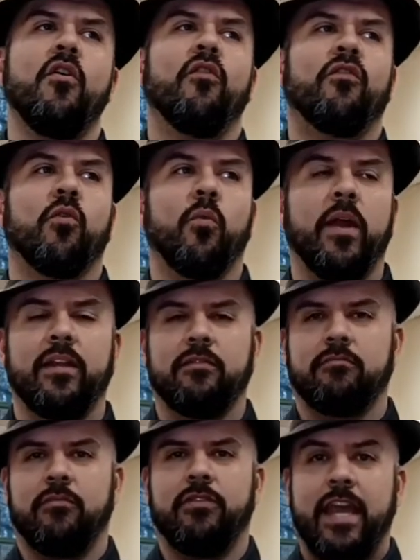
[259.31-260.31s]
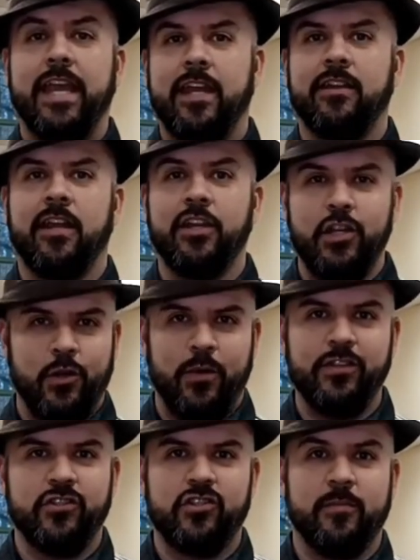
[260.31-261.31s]
for when they get a new
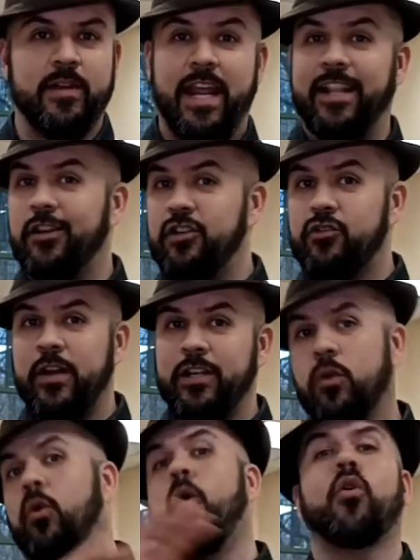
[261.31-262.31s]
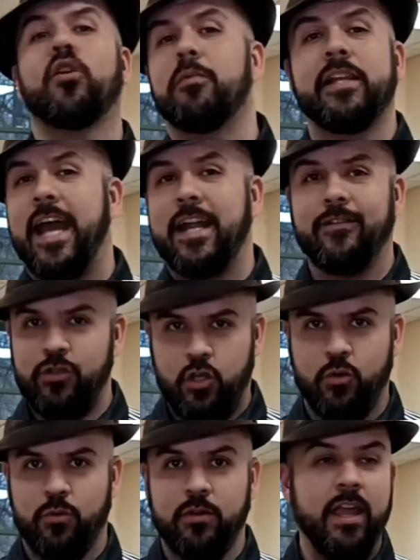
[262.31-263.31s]
instrument and their strings are horribly out of
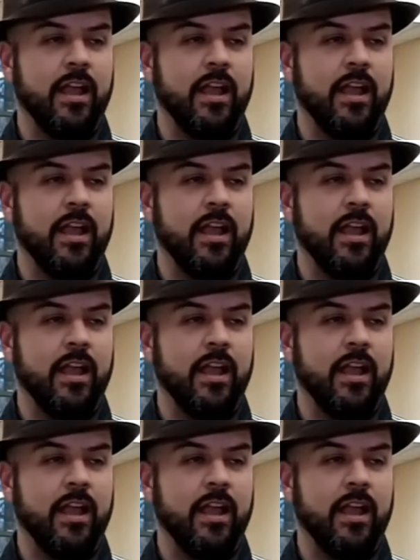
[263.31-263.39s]
tune.